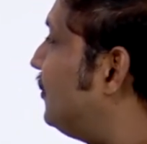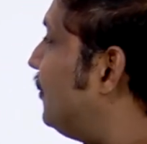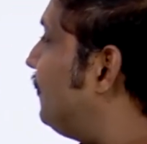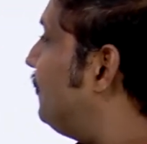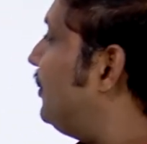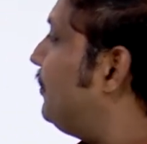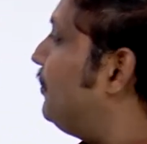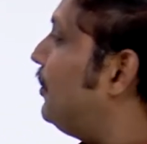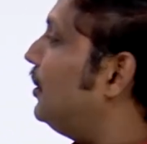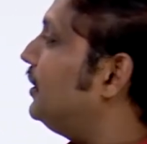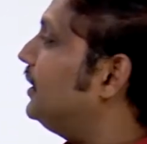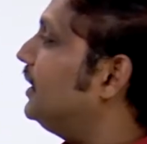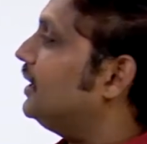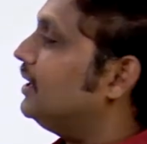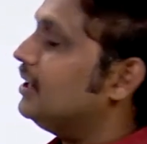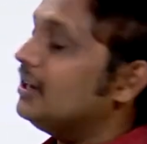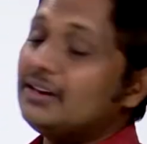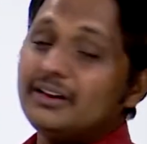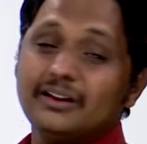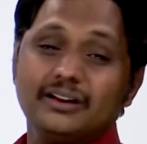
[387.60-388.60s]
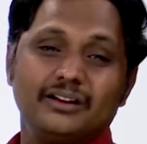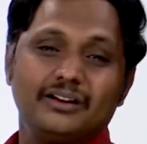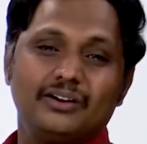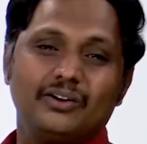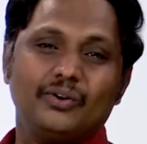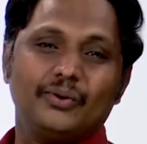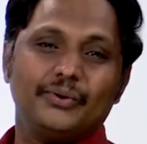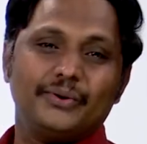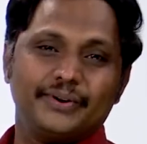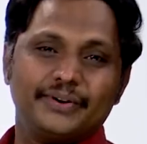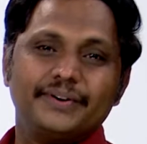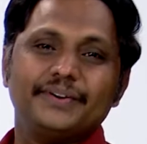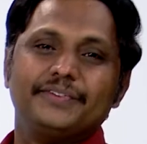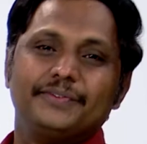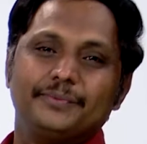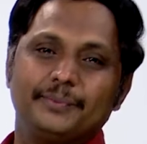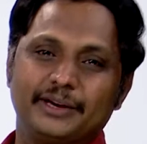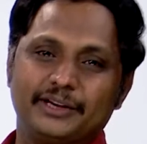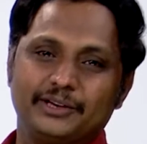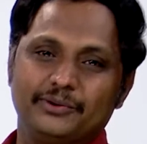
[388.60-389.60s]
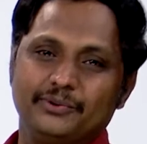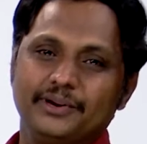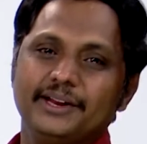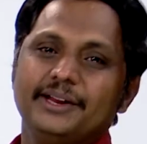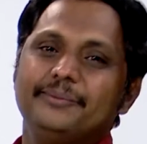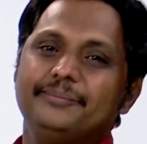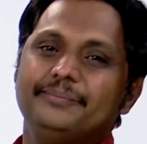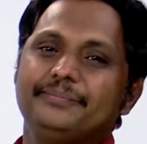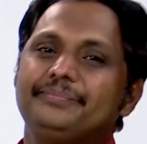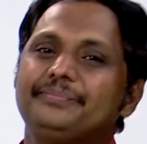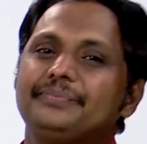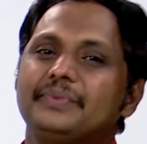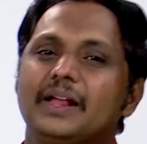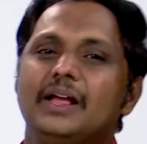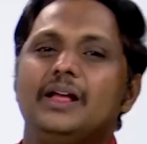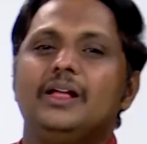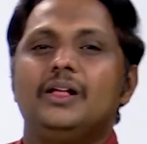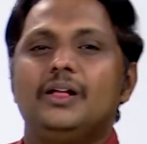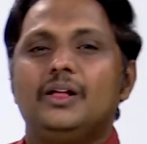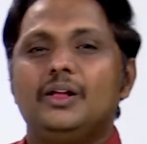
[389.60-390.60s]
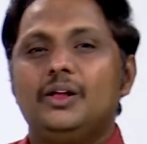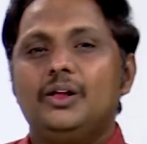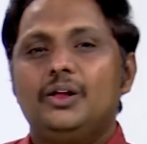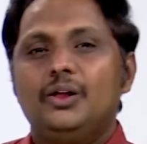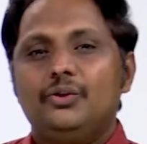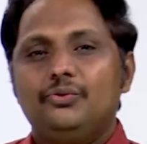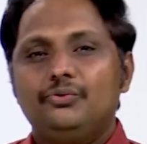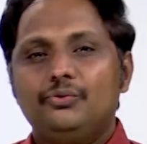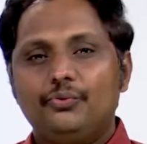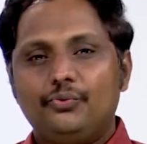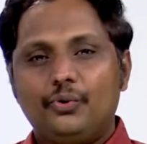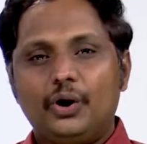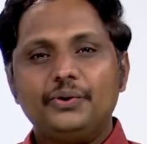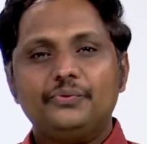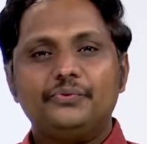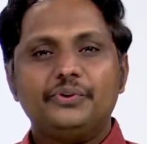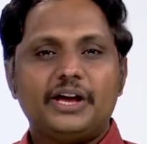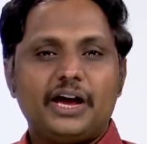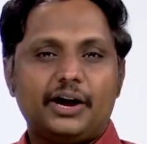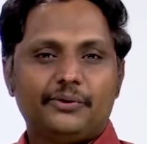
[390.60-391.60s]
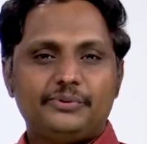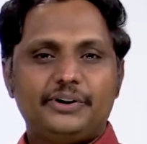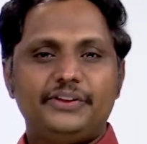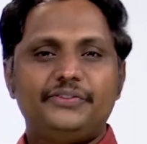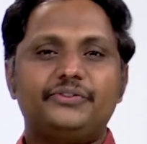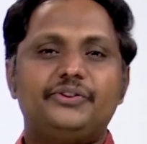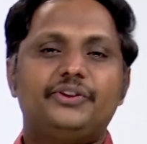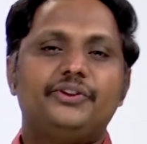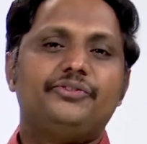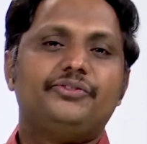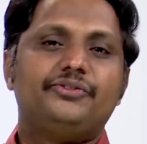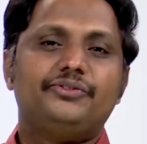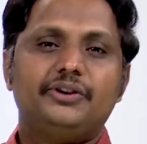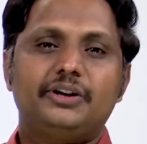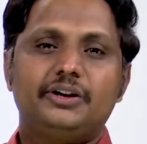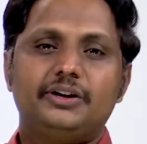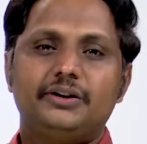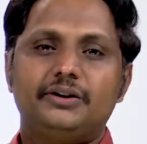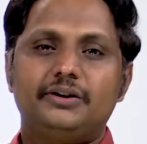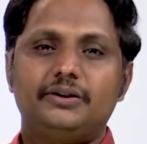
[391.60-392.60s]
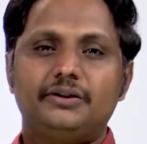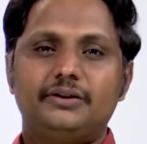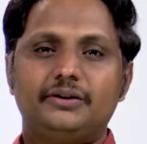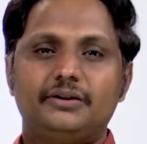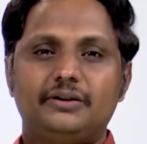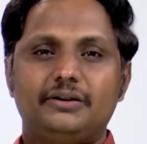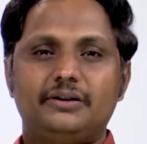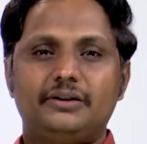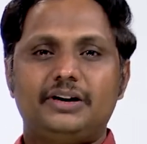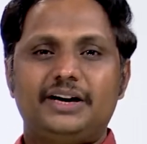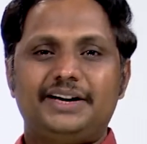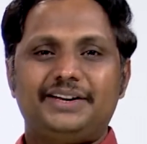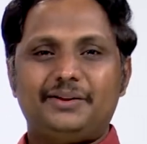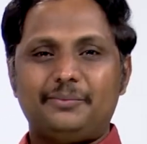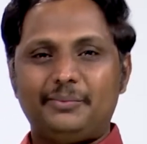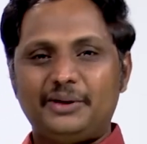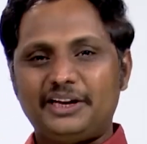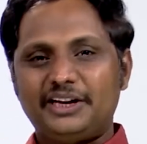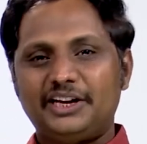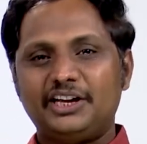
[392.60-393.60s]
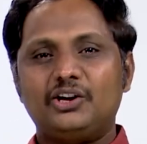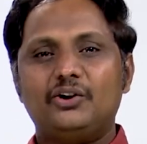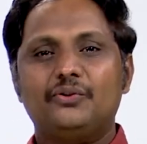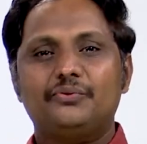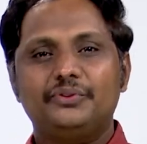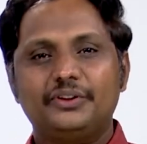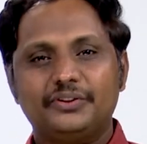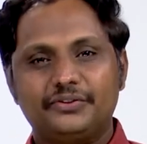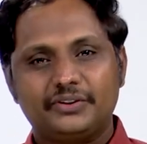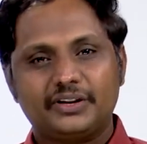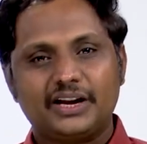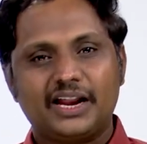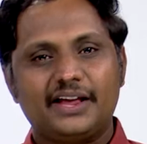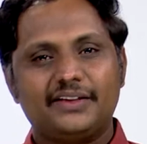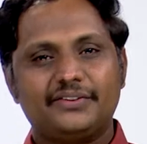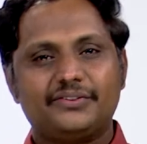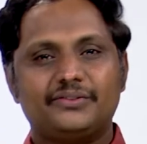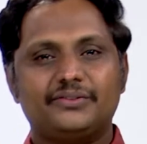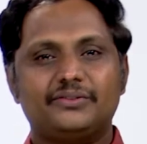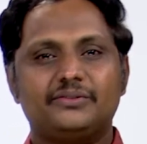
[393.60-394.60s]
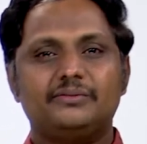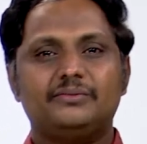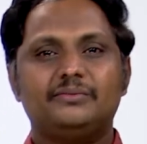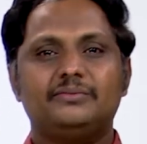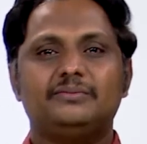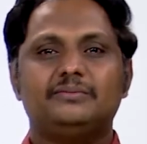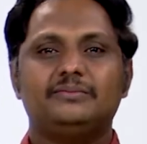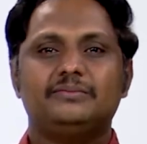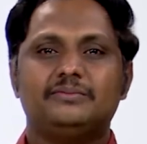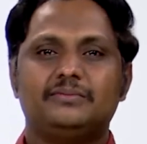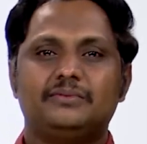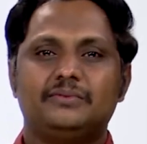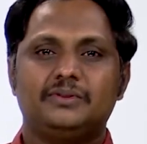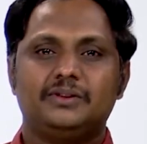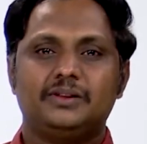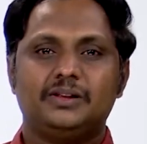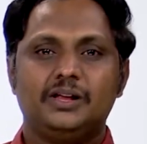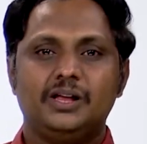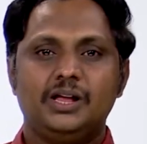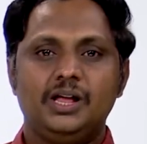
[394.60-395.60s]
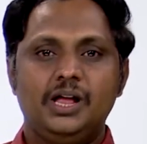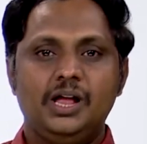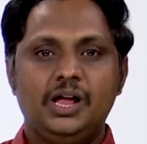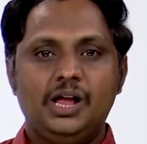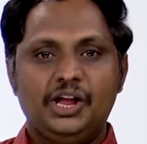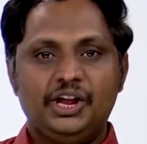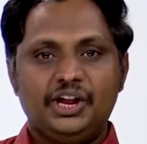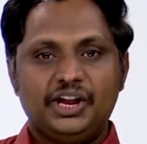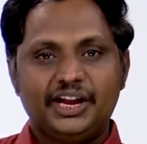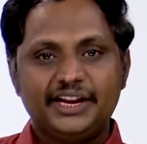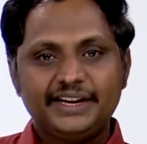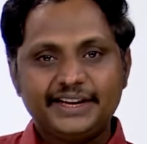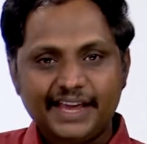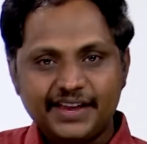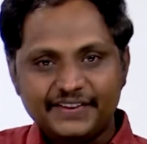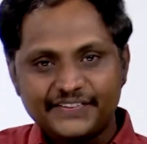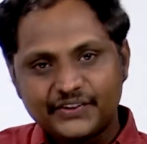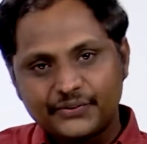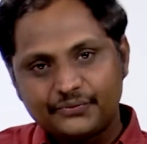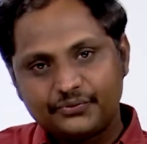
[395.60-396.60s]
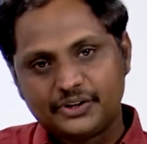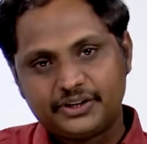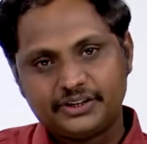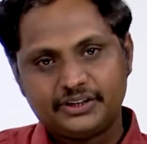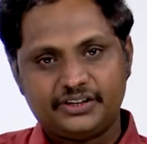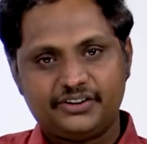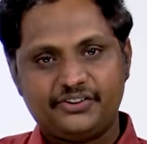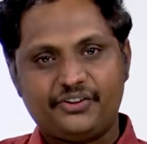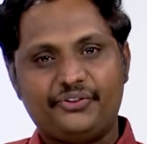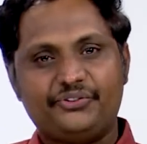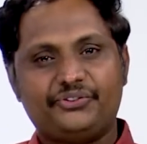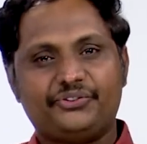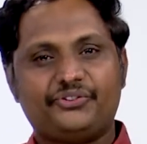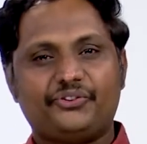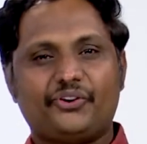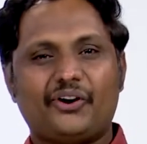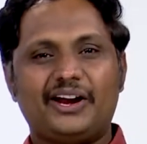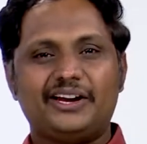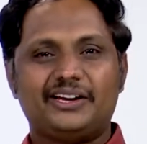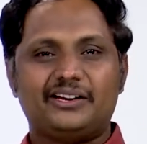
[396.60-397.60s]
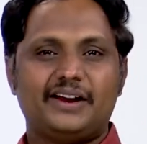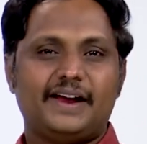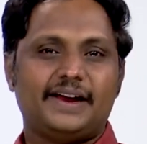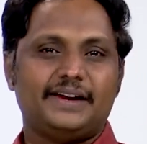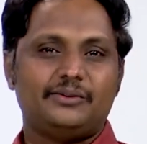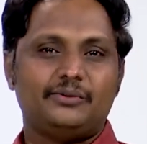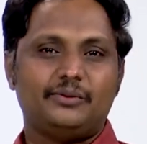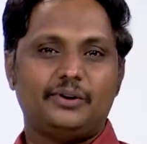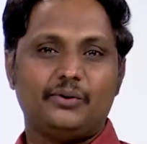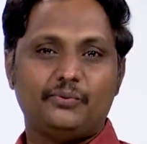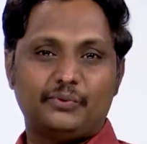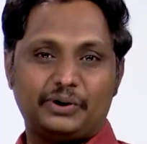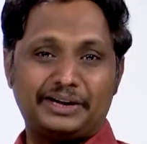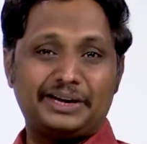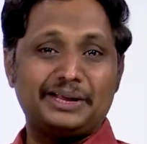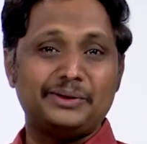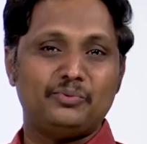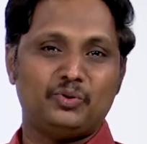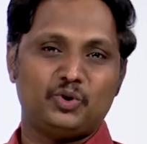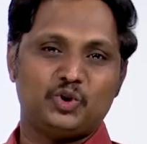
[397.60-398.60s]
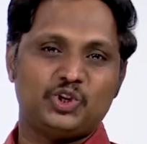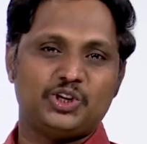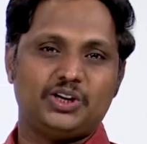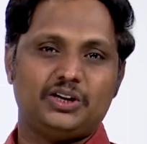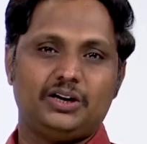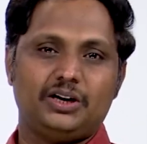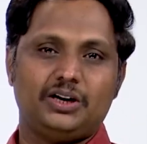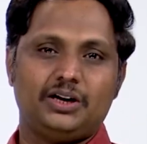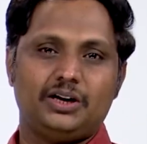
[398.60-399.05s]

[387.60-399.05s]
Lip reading: of the particle are respectively. So, what we have discussed at the beginning of this class, in case of that straight line 1D motion,